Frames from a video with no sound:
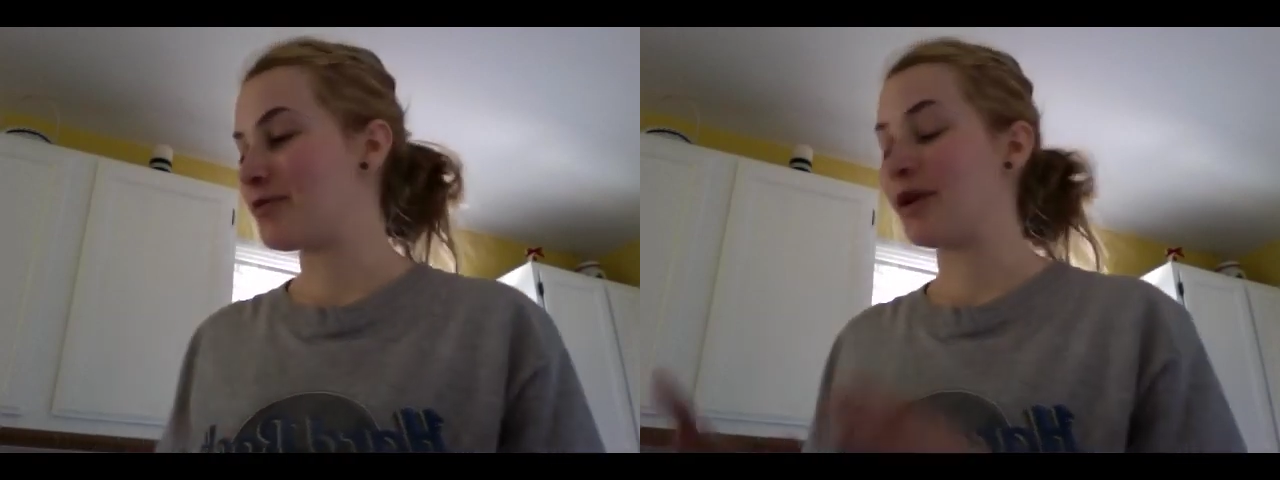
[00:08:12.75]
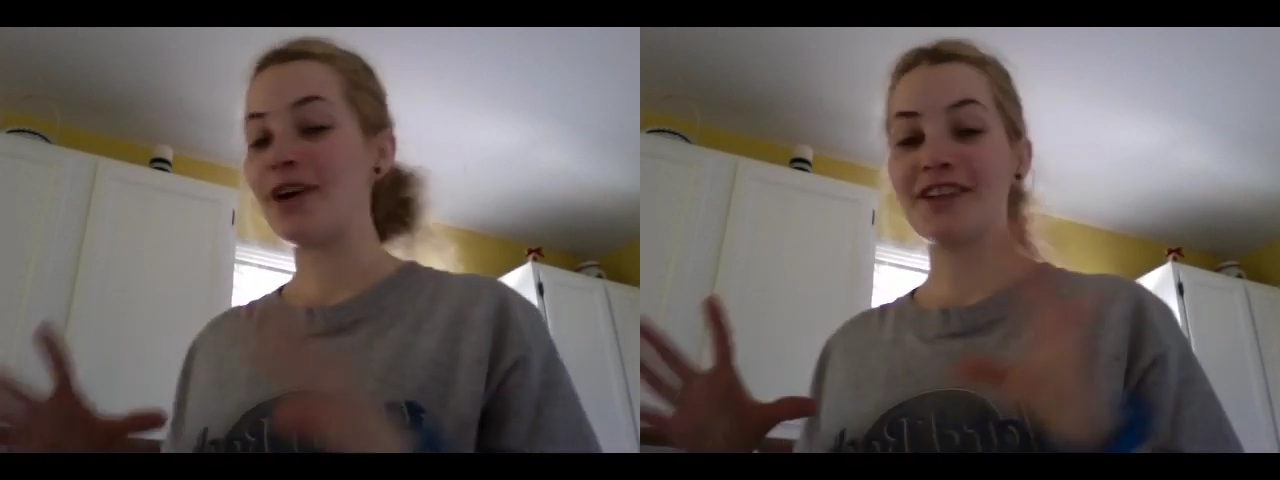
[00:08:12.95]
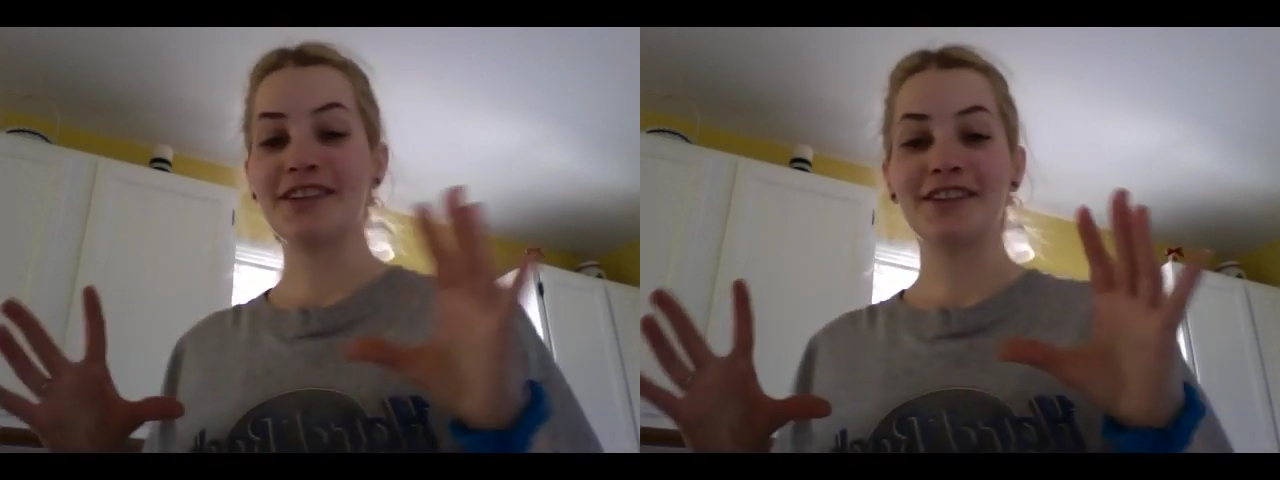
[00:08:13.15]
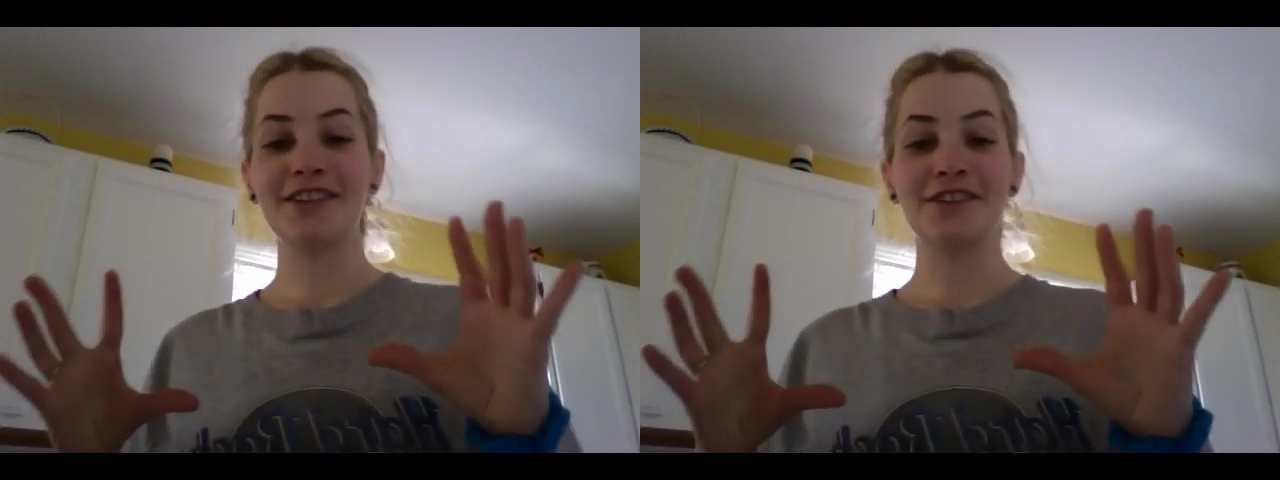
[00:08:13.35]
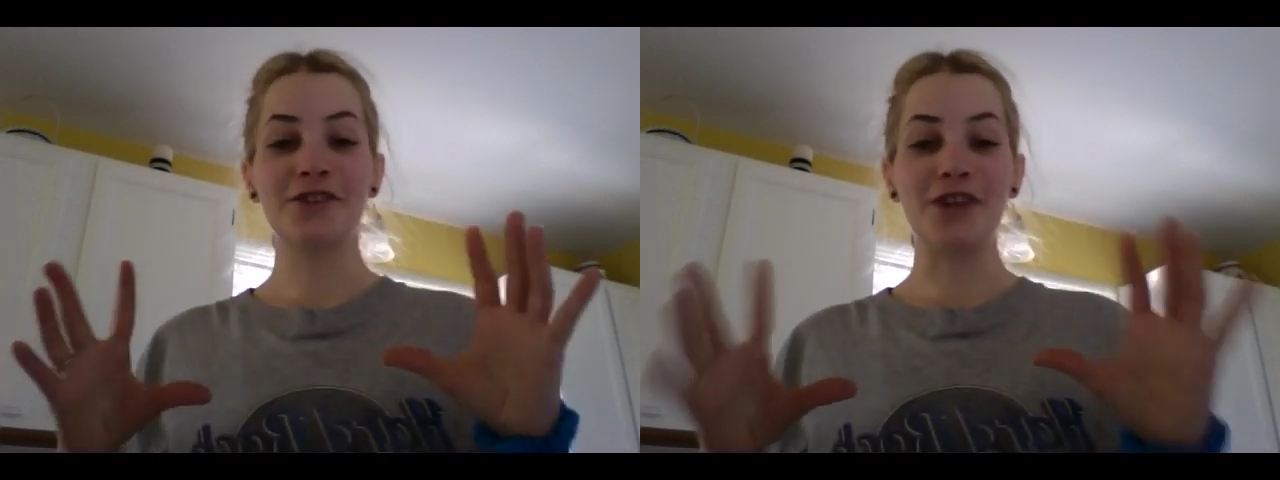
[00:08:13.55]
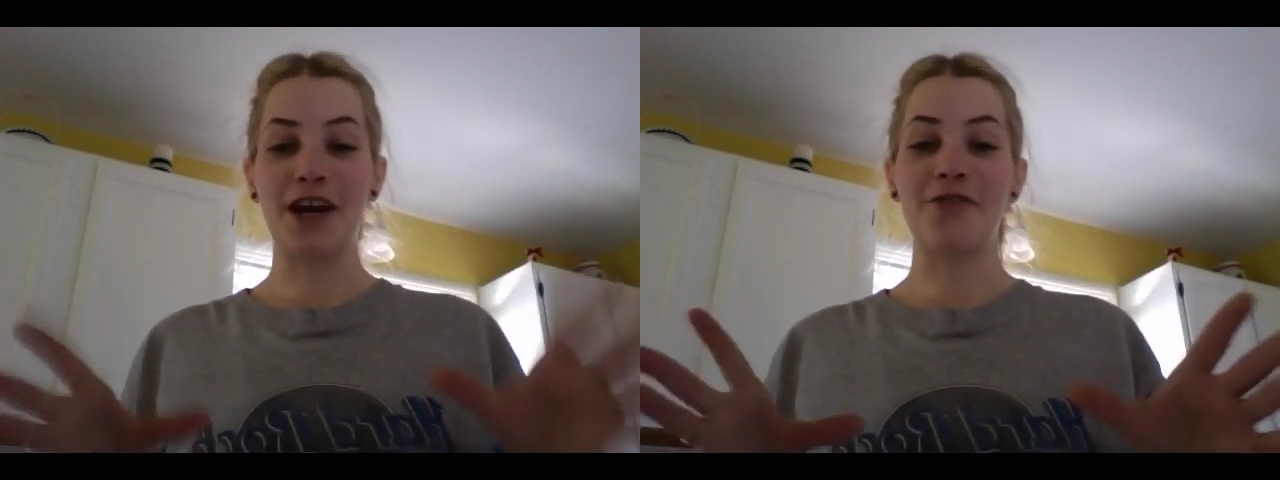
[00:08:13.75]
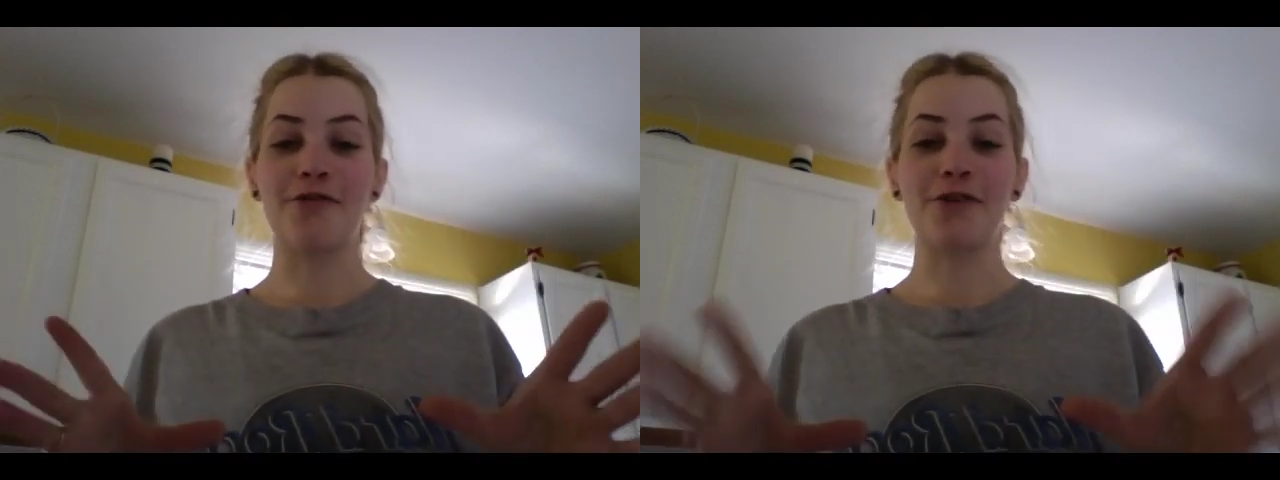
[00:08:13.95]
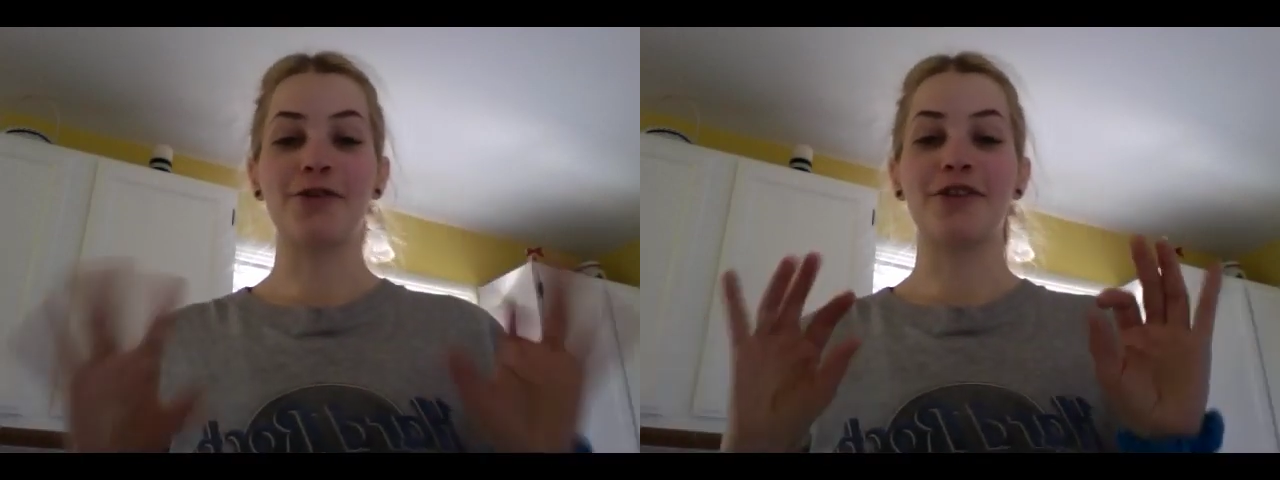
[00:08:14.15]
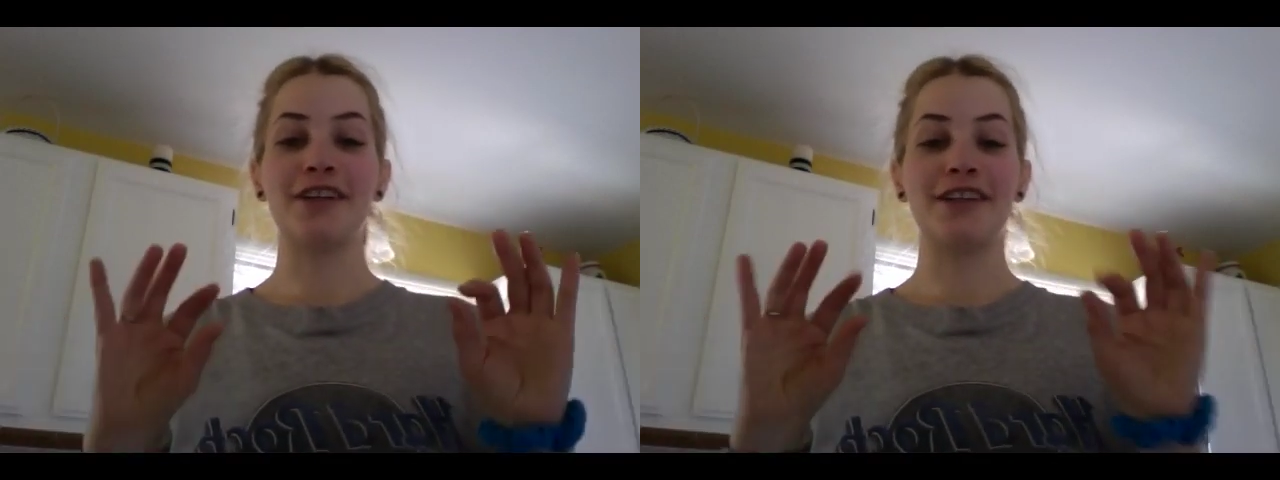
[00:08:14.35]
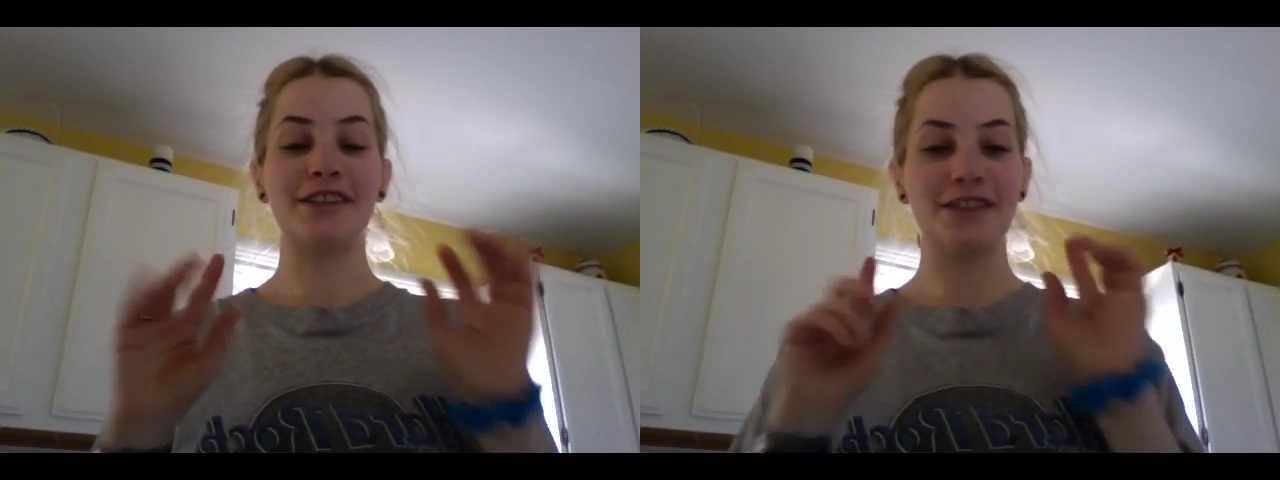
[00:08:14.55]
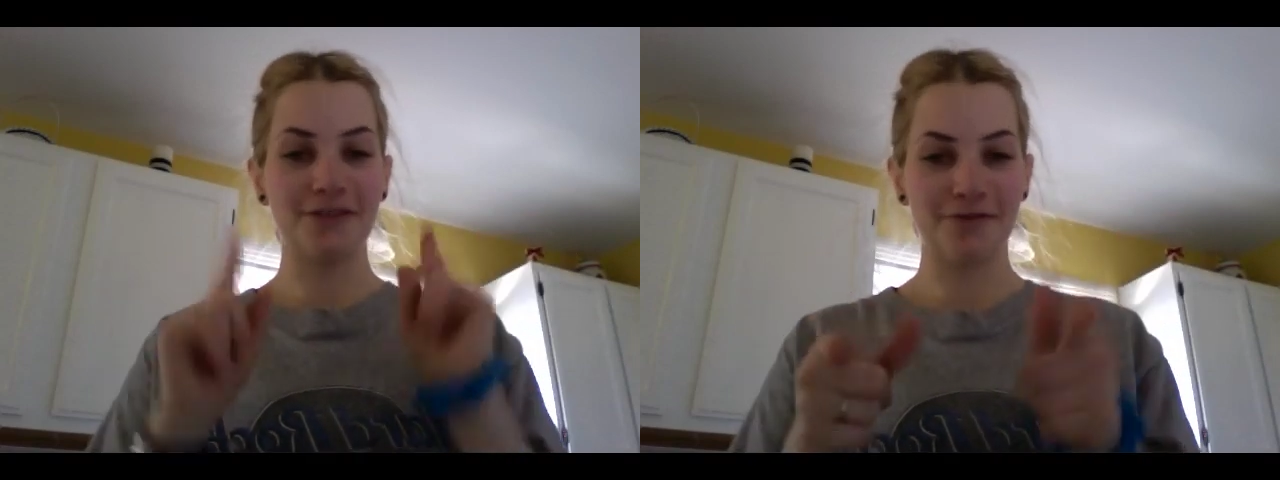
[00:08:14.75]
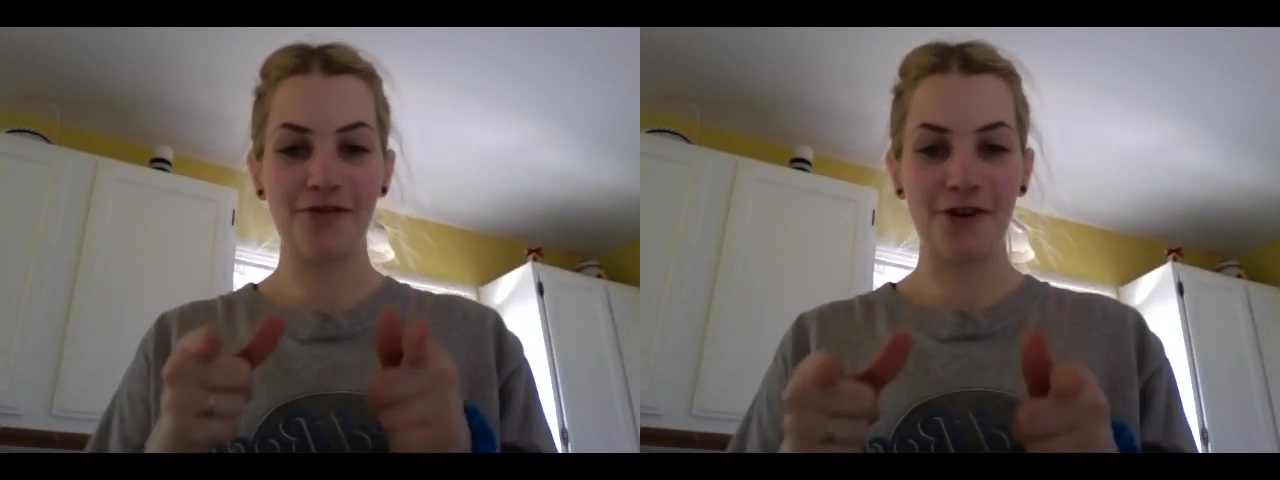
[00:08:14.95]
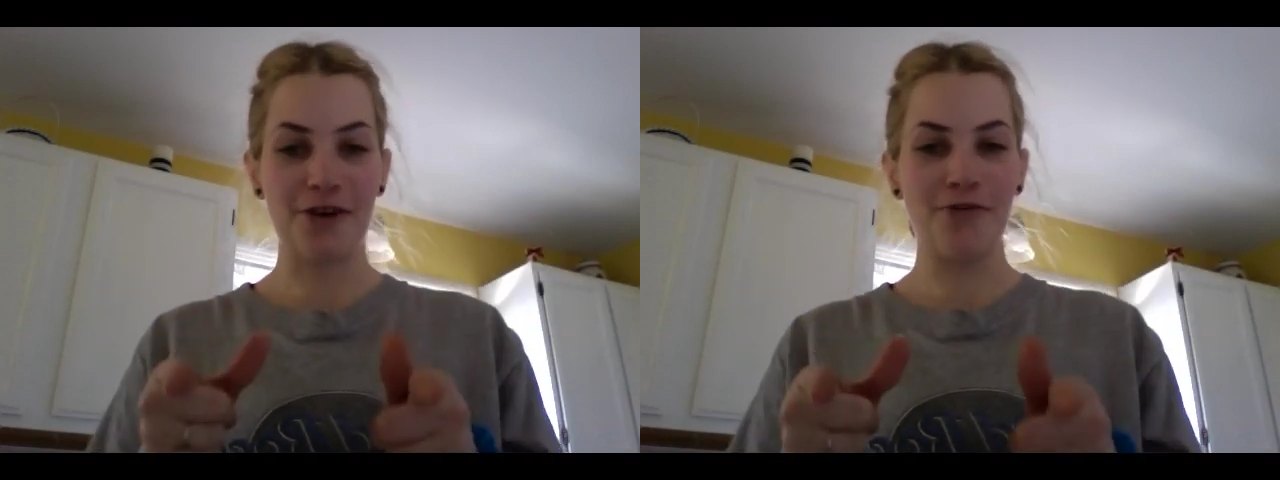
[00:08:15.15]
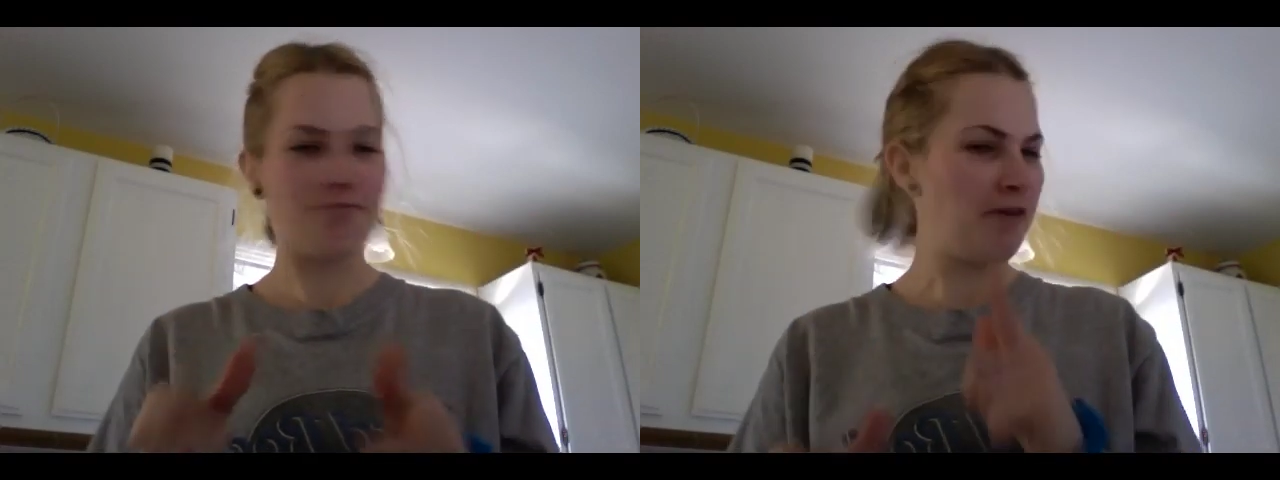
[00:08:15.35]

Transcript: Well, jackfruit is for you,